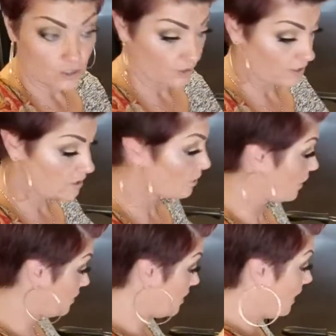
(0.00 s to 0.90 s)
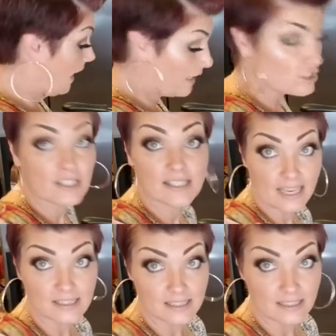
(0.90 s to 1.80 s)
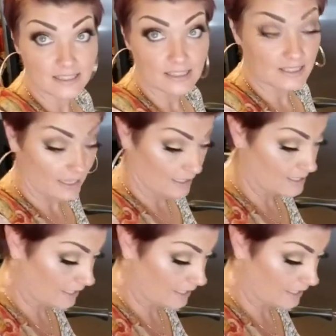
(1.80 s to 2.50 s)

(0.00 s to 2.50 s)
sure it's cooked. I just tested this, and it's